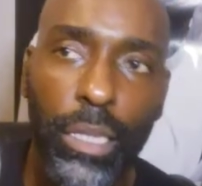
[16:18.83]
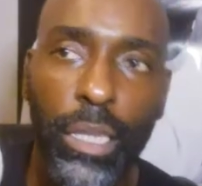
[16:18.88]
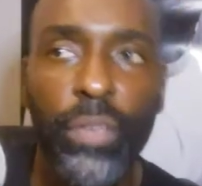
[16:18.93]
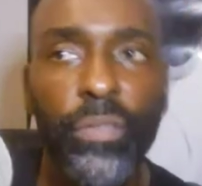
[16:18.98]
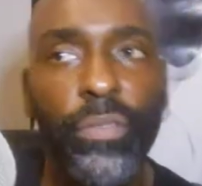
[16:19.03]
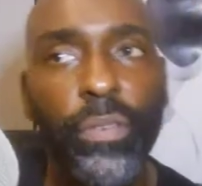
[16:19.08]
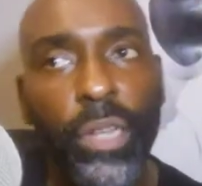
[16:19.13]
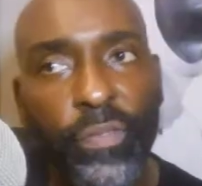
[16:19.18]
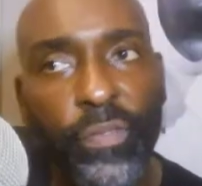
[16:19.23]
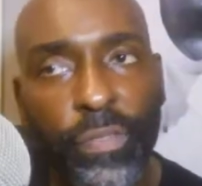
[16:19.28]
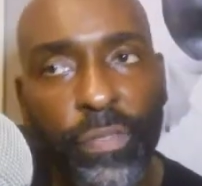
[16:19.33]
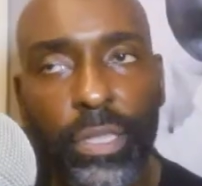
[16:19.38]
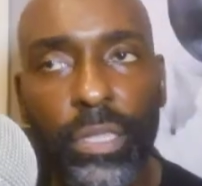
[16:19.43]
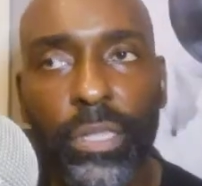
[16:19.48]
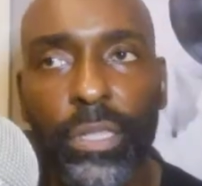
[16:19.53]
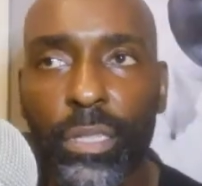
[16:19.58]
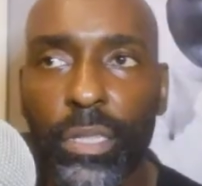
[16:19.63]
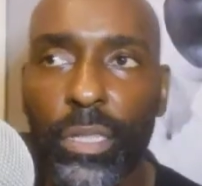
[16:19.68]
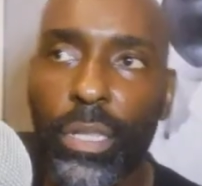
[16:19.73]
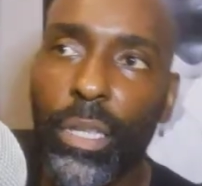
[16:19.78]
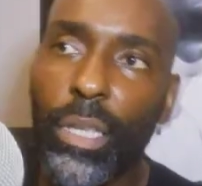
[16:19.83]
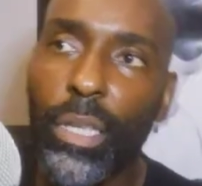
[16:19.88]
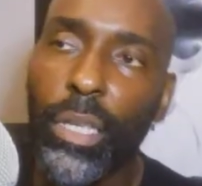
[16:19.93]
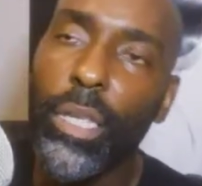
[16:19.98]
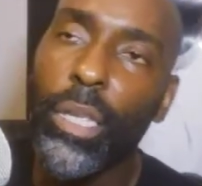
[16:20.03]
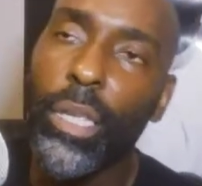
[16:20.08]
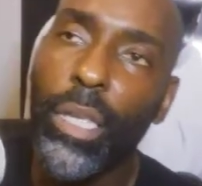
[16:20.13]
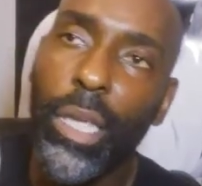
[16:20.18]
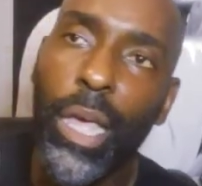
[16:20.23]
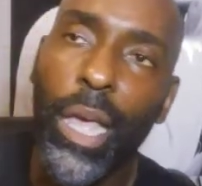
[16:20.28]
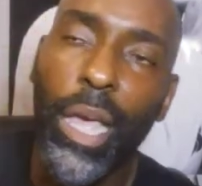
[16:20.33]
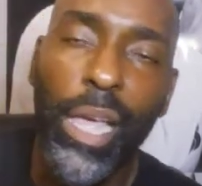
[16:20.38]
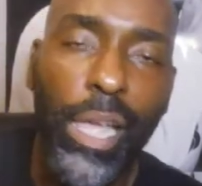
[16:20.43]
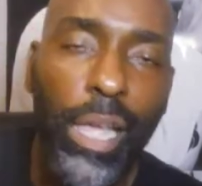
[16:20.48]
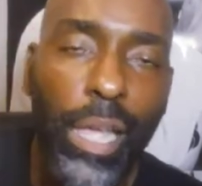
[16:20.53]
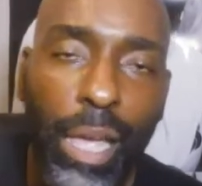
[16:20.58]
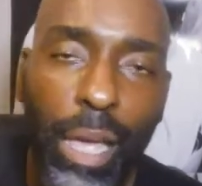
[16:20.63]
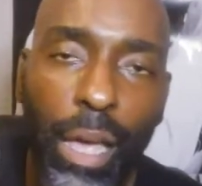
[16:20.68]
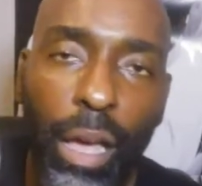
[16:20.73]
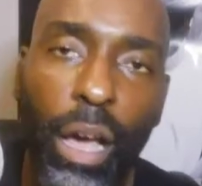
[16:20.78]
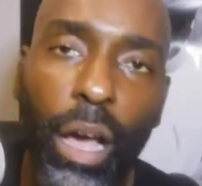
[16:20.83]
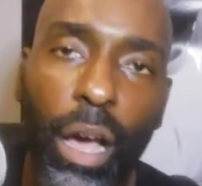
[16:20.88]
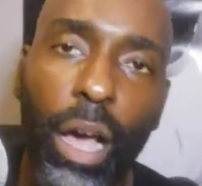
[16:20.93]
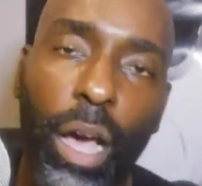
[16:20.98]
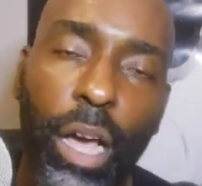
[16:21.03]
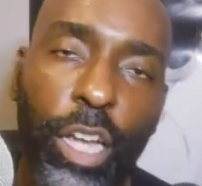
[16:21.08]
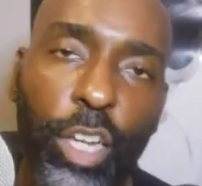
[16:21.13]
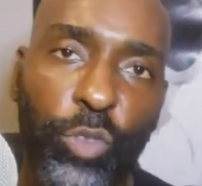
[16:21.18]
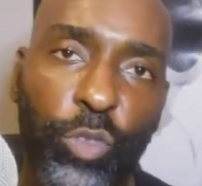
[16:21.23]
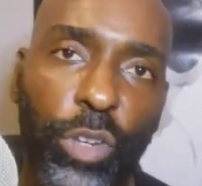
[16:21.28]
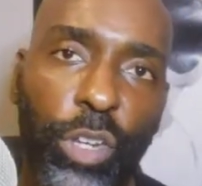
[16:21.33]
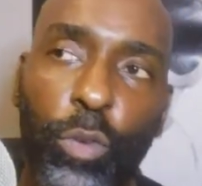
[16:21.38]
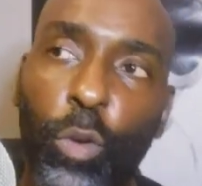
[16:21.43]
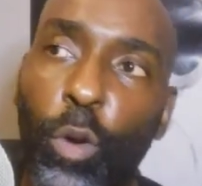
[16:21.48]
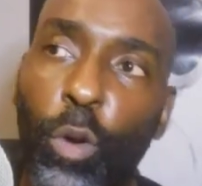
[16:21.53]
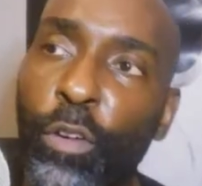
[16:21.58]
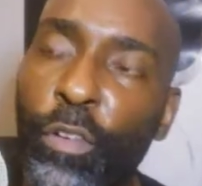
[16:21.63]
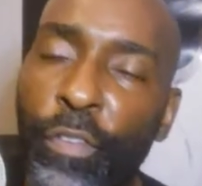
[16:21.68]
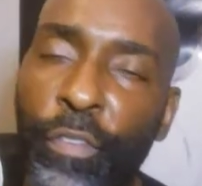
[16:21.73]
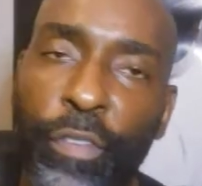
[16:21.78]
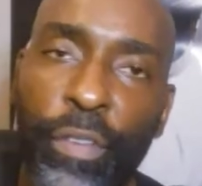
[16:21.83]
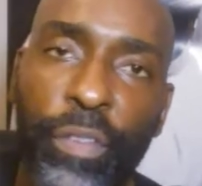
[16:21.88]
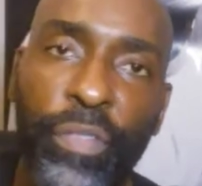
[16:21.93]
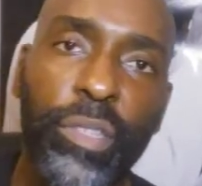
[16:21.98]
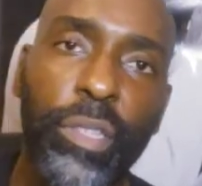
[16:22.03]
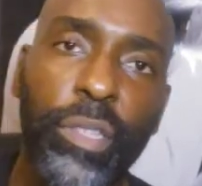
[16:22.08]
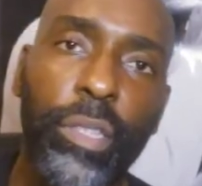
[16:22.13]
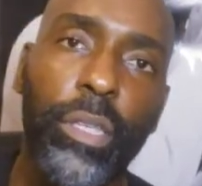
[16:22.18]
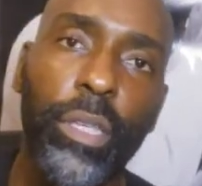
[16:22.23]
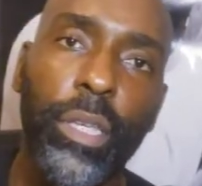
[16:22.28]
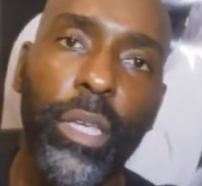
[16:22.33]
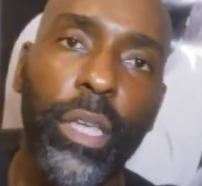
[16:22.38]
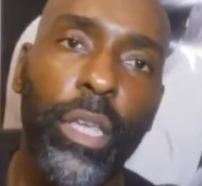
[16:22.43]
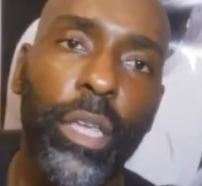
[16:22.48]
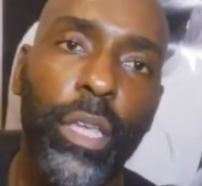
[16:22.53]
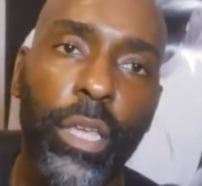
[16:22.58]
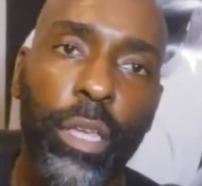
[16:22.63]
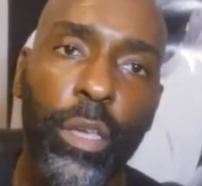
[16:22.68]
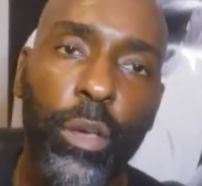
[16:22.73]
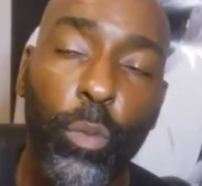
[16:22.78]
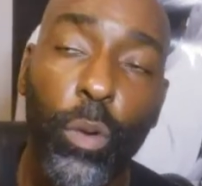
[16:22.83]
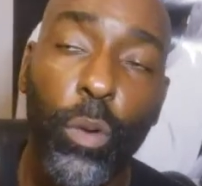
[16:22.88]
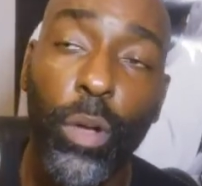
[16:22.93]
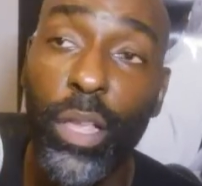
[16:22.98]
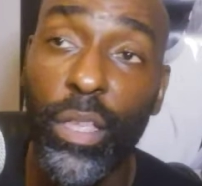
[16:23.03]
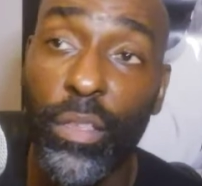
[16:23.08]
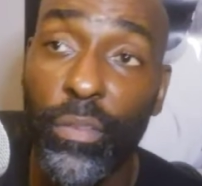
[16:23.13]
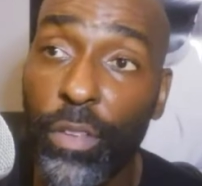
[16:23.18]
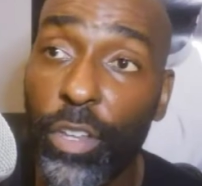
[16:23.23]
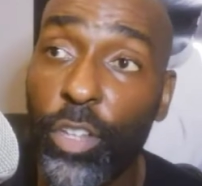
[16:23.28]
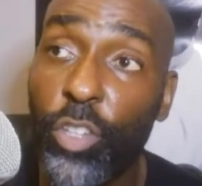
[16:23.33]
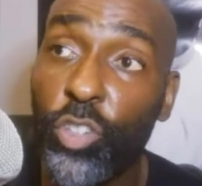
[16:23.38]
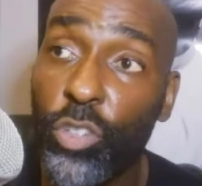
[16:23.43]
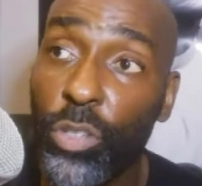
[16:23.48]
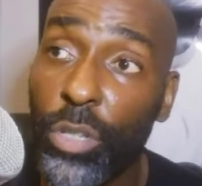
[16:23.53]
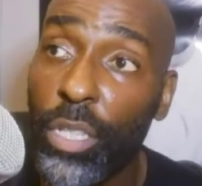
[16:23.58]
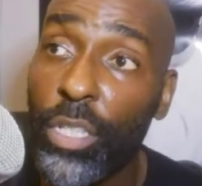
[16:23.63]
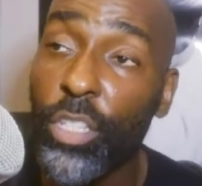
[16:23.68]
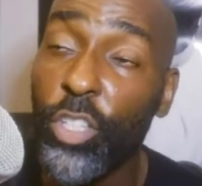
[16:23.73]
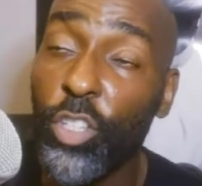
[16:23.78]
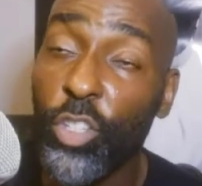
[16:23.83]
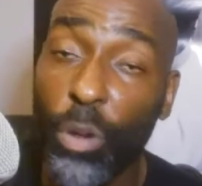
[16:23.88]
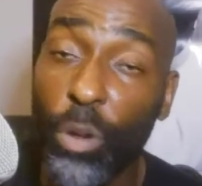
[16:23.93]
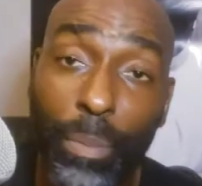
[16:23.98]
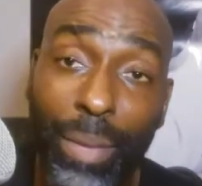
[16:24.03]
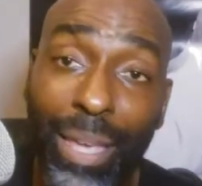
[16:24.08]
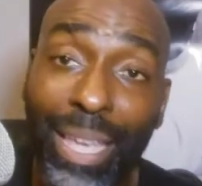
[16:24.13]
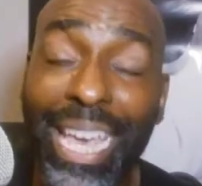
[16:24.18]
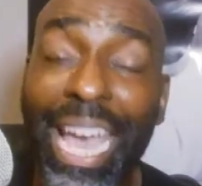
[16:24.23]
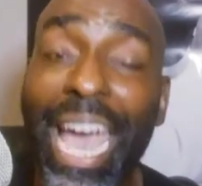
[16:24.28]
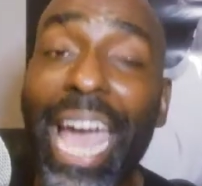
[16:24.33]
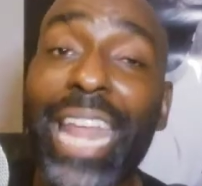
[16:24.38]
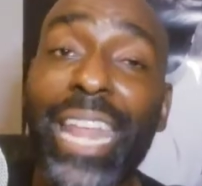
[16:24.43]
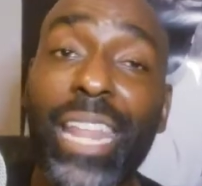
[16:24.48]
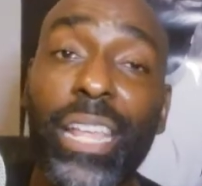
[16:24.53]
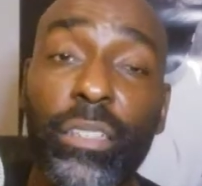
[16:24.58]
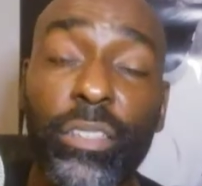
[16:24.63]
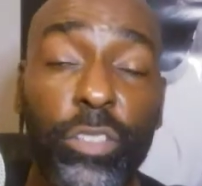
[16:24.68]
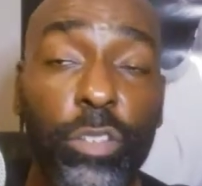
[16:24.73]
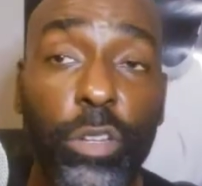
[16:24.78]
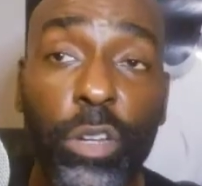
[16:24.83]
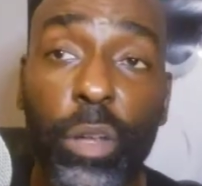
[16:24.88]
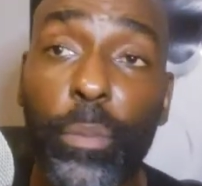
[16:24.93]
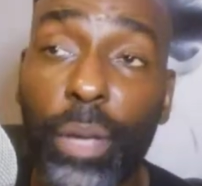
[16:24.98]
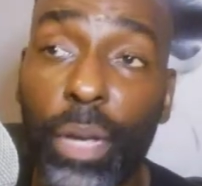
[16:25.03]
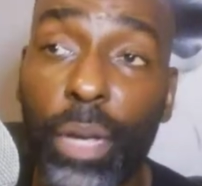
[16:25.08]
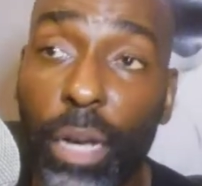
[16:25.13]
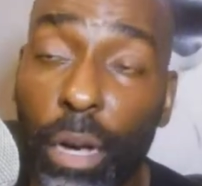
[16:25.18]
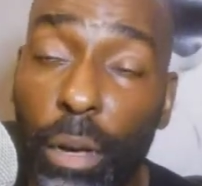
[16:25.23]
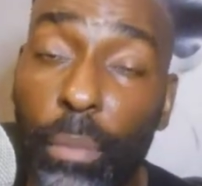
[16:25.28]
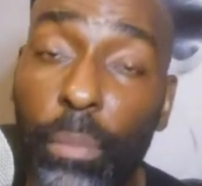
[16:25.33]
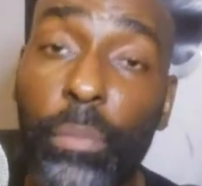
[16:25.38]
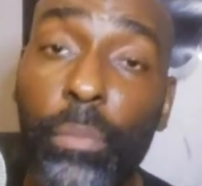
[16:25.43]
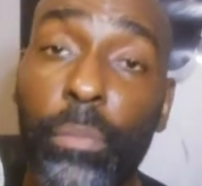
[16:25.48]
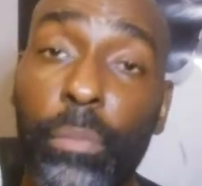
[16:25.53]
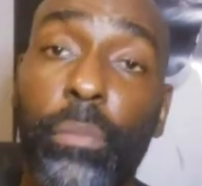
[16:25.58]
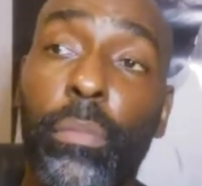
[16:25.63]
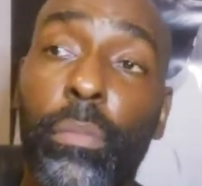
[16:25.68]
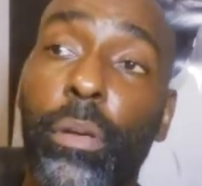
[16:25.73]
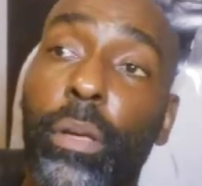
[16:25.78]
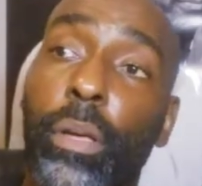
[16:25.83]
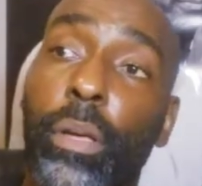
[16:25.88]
Even if it's 100 or 50, well, eventually your mechanics is going to become